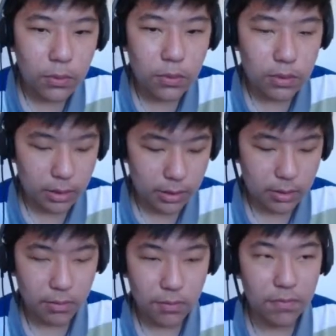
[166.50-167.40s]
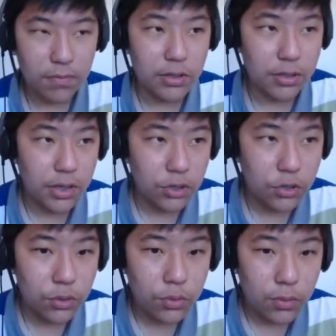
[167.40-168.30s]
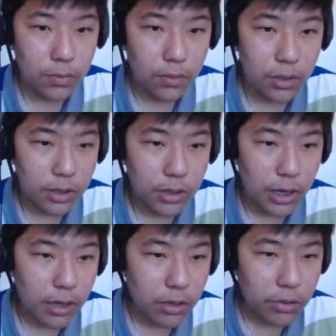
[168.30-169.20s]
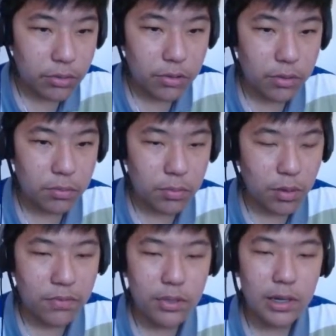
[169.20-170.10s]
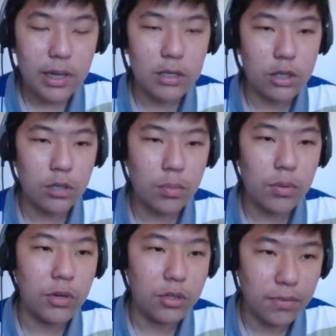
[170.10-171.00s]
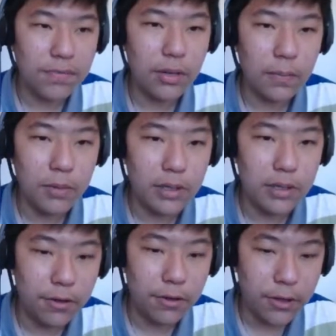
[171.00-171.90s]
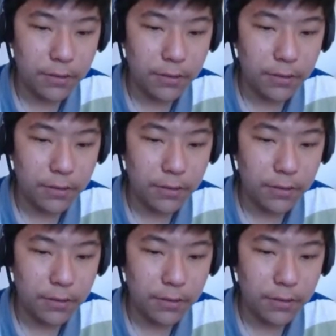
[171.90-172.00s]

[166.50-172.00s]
of this residential. So end goals of today is just pretty much to fill up this area.